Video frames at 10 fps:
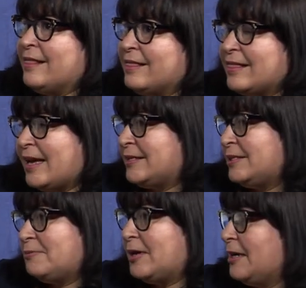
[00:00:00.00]

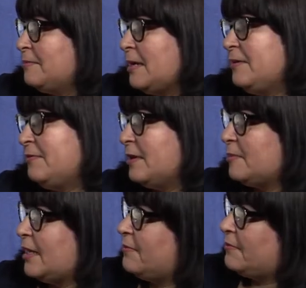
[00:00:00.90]
that's where I'm coming from.
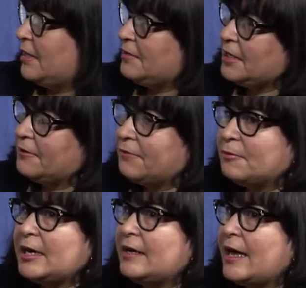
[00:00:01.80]
I've lived here for a
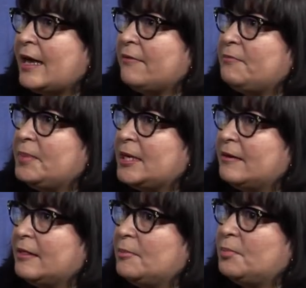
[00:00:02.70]
while. I've been
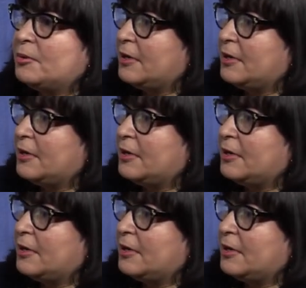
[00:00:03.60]
on the board